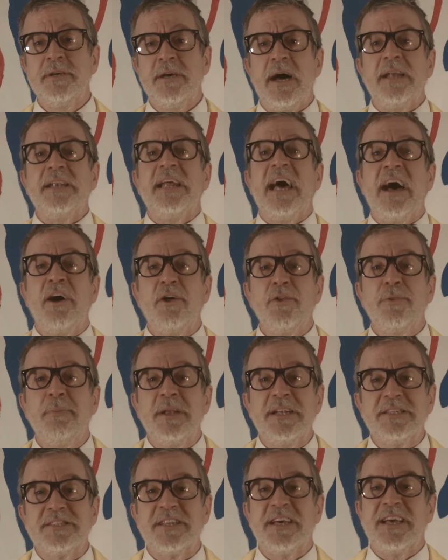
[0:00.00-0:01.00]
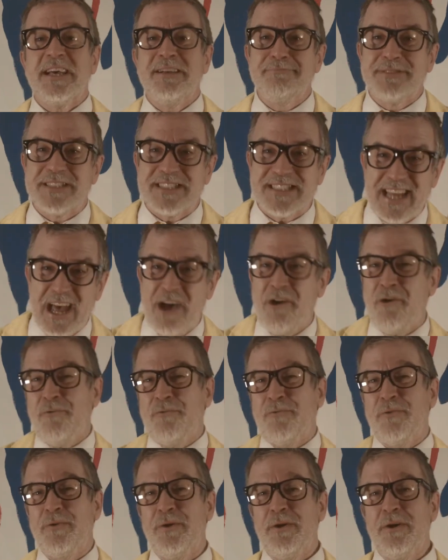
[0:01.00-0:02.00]
and the Health Minister himself
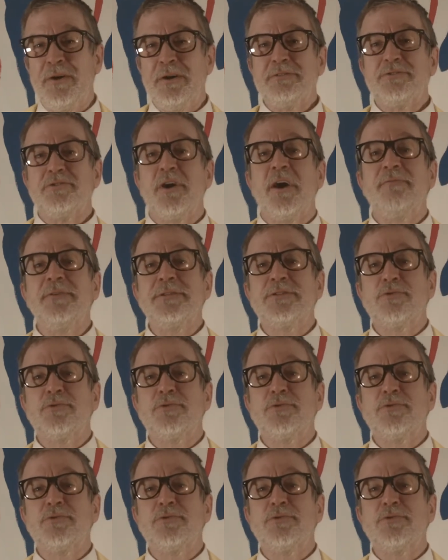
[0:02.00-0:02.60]
driving